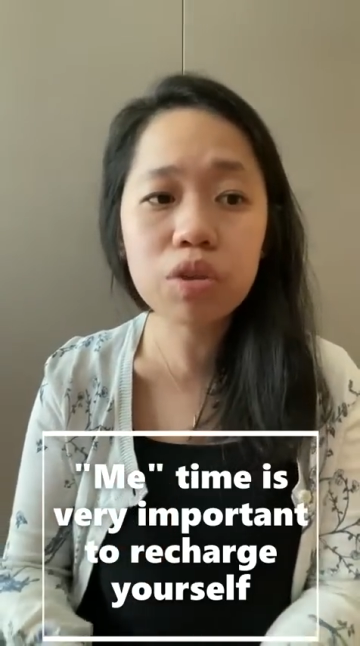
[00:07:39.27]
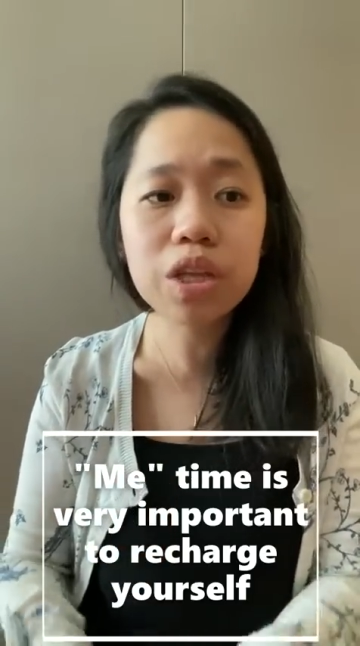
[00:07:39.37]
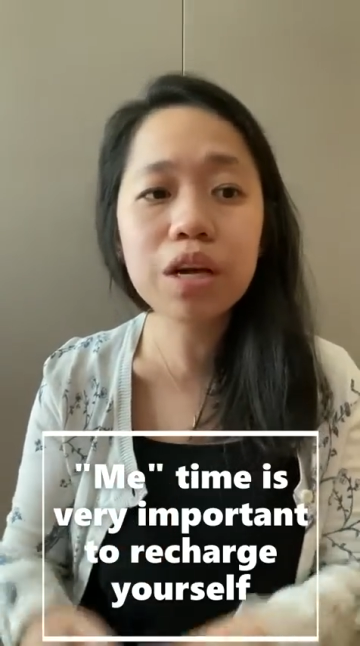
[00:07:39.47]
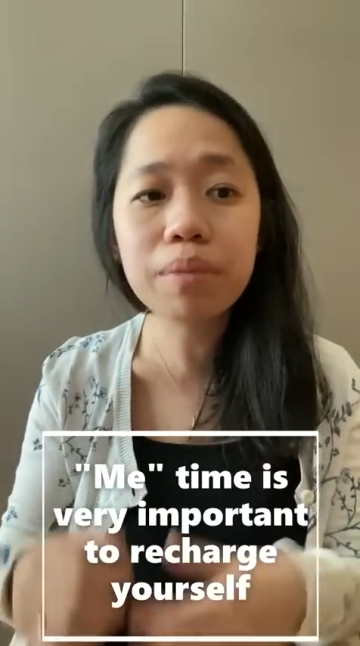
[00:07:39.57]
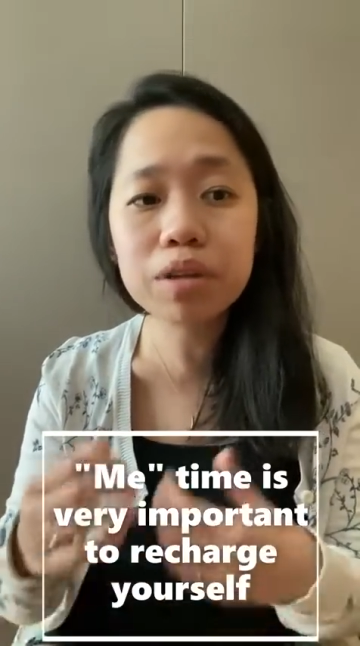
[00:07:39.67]

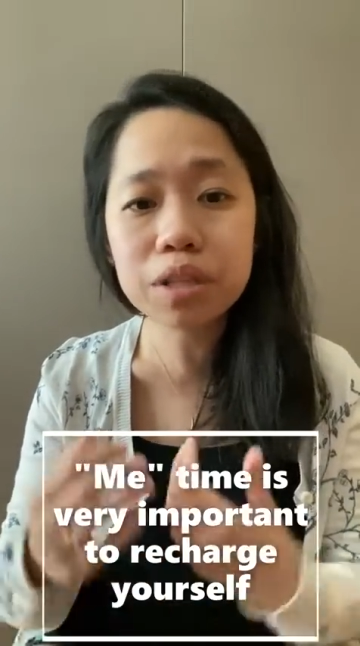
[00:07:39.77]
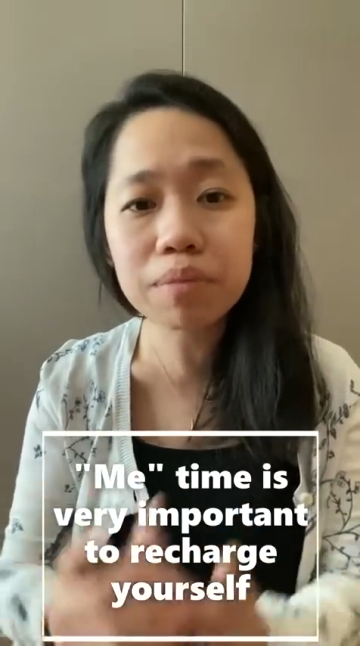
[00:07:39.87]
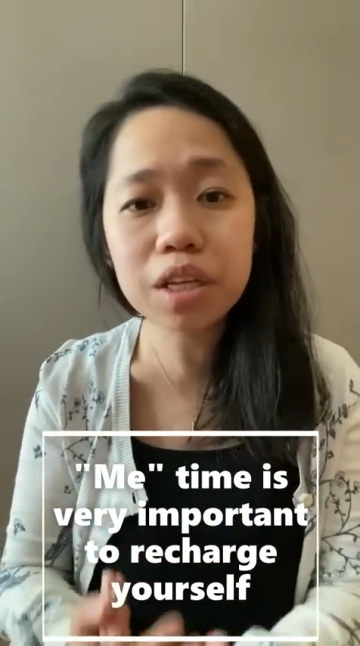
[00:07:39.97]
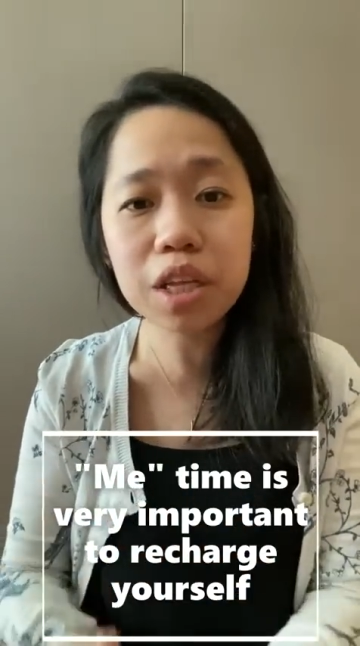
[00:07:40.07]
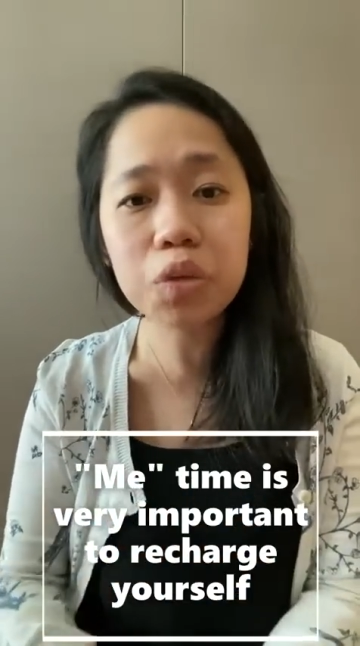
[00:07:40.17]
think about
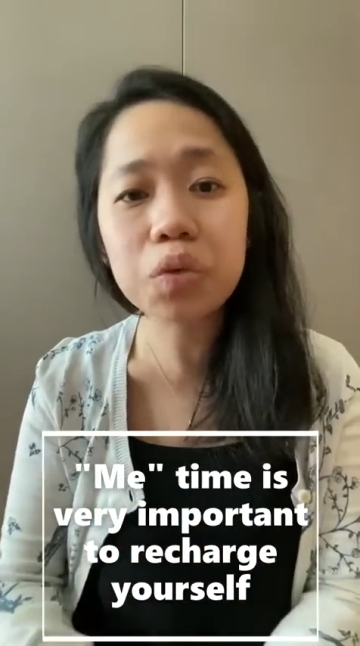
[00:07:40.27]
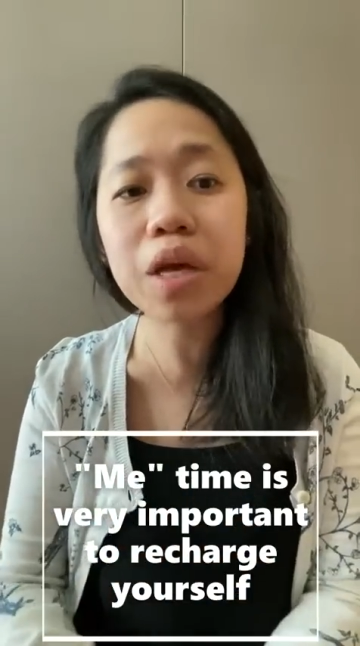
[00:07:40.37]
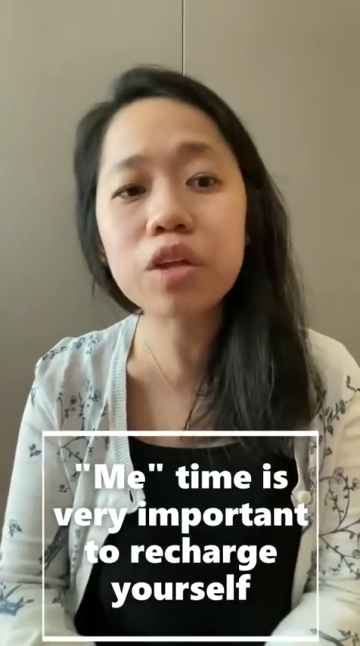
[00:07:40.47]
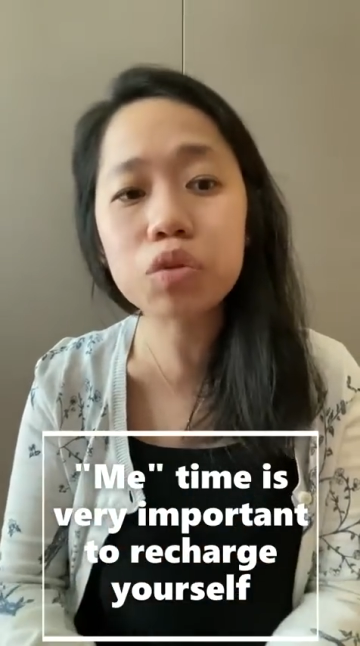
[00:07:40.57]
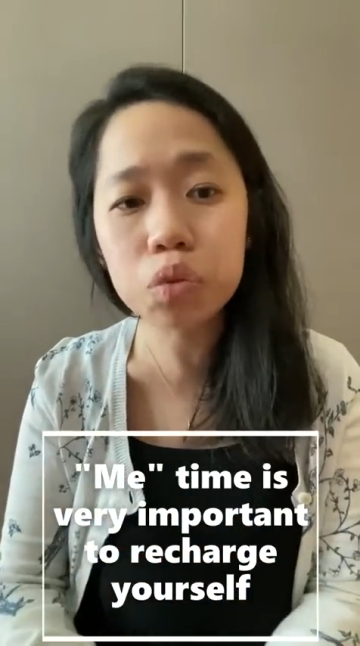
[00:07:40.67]
something that you
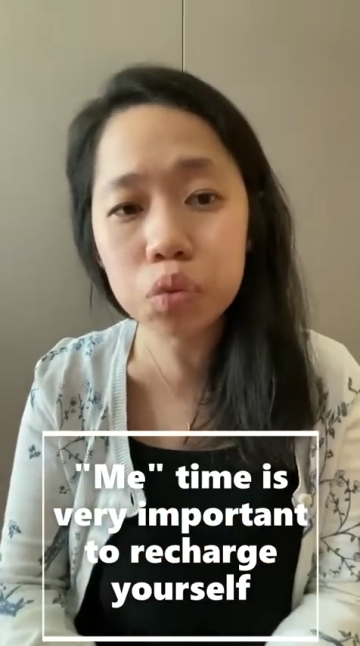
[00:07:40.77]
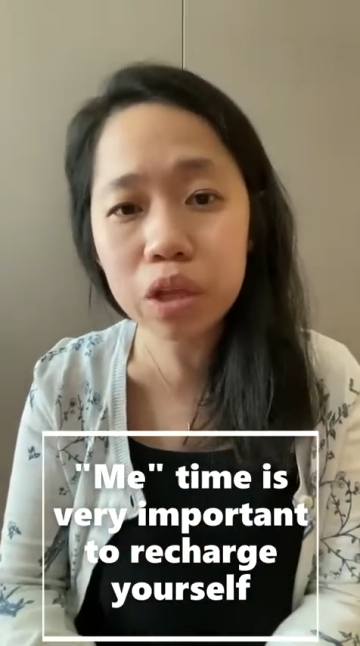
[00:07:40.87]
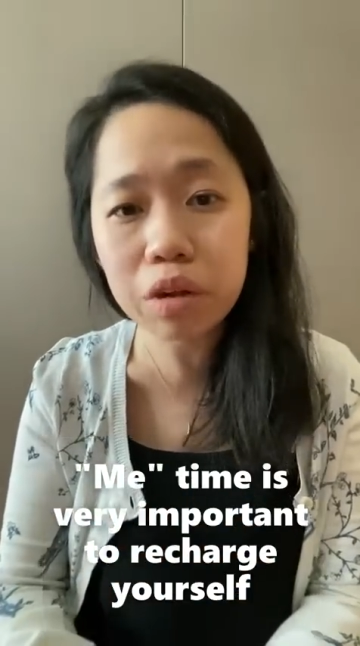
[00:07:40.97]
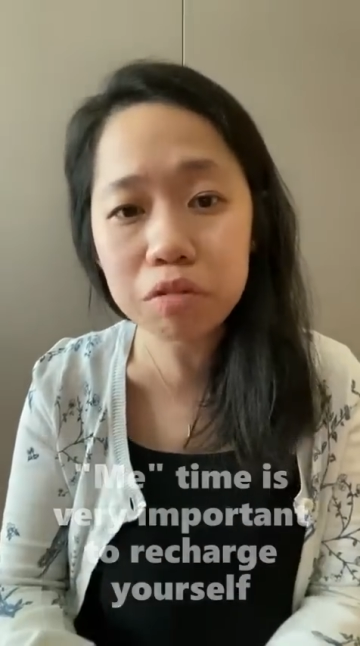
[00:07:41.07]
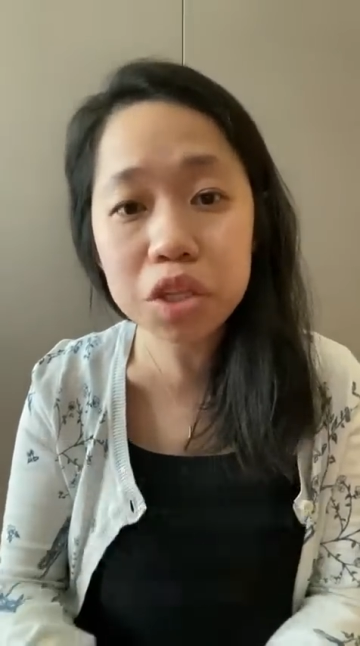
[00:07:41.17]
can do
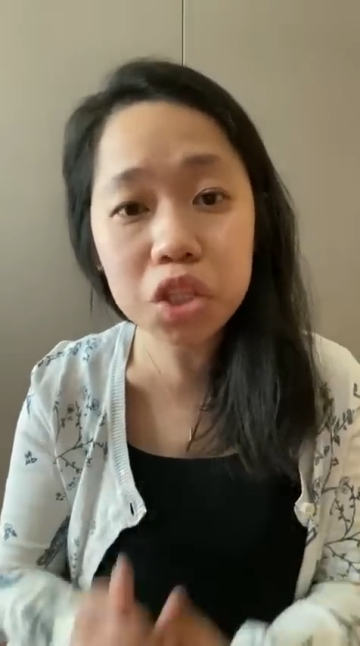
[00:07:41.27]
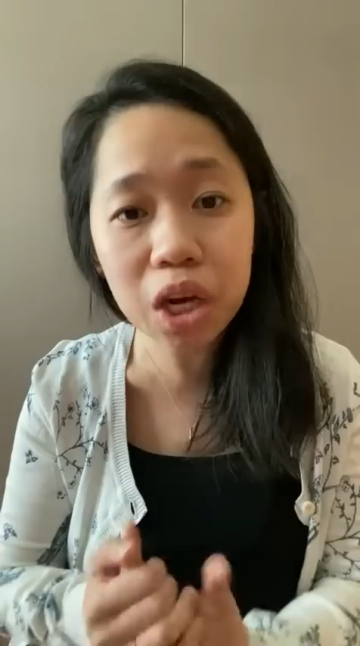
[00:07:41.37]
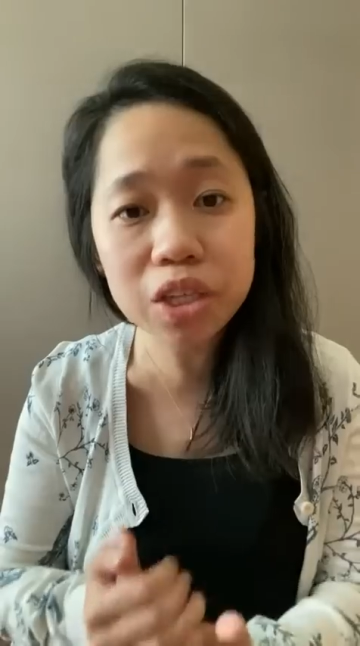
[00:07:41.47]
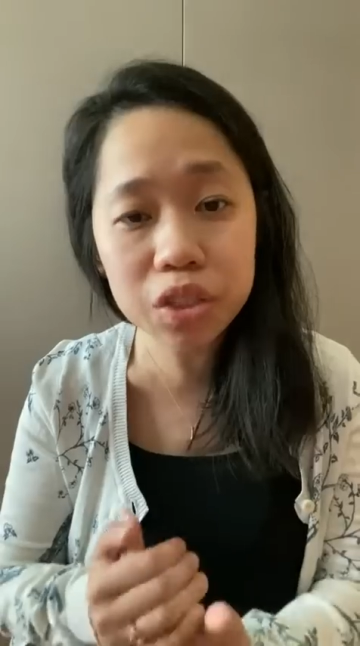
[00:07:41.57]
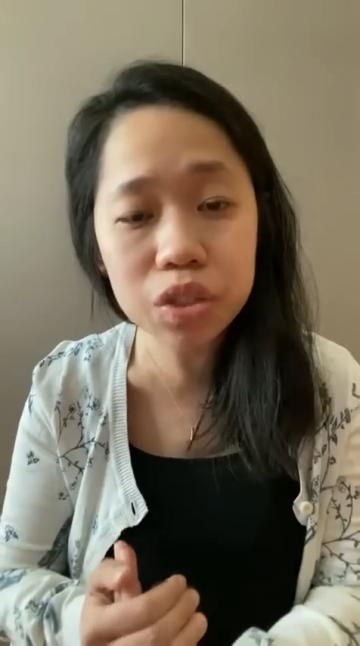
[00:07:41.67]
that
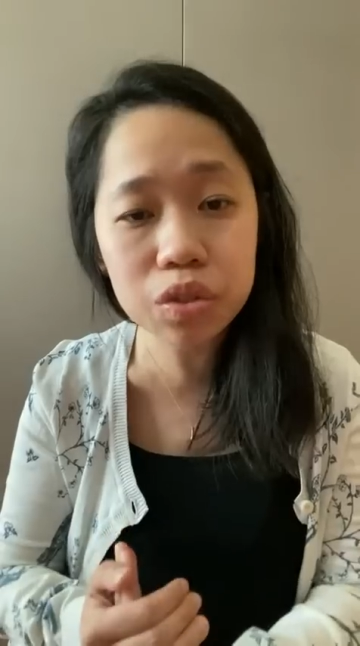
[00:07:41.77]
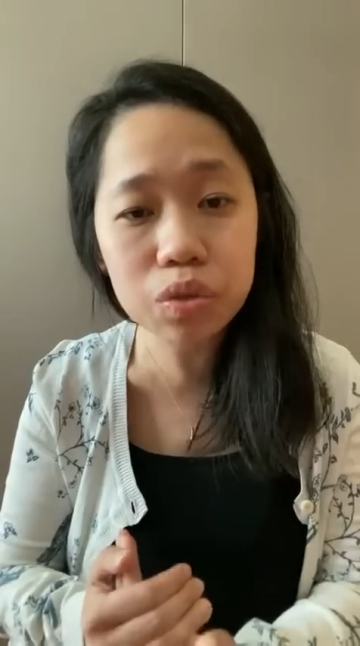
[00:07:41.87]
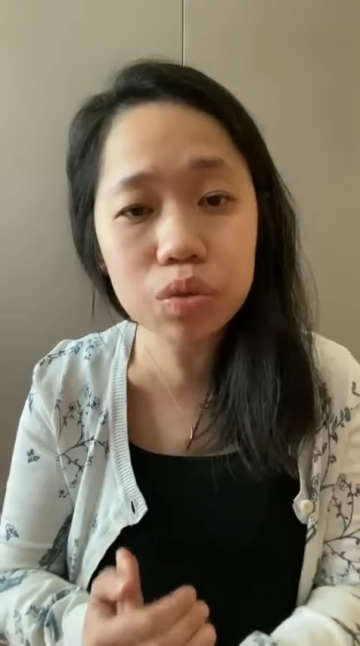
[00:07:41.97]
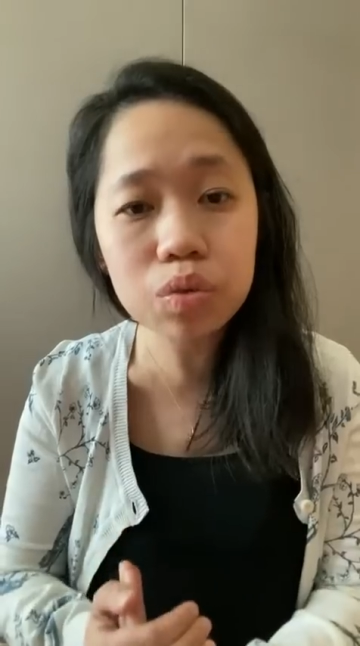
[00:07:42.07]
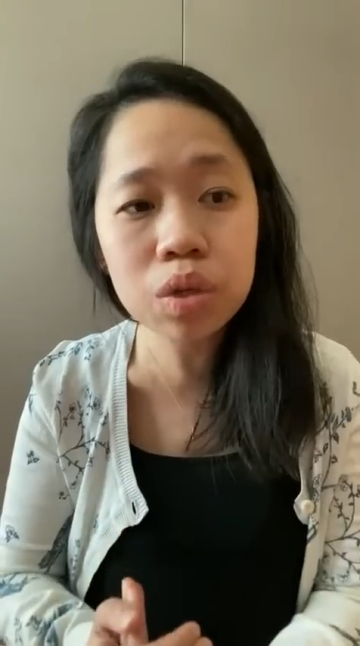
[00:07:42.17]
recharges
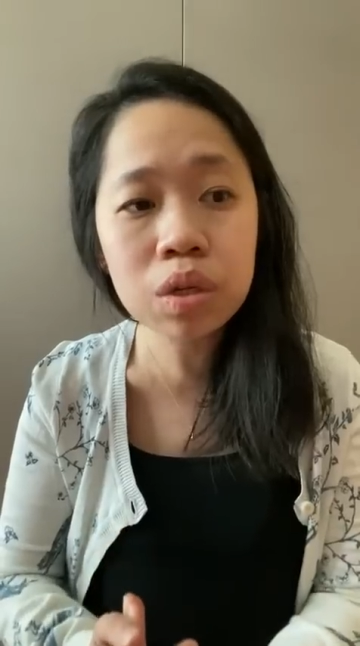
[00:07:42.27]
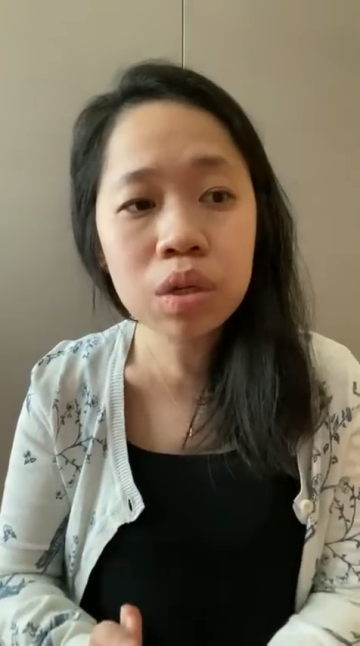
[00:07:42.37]
you,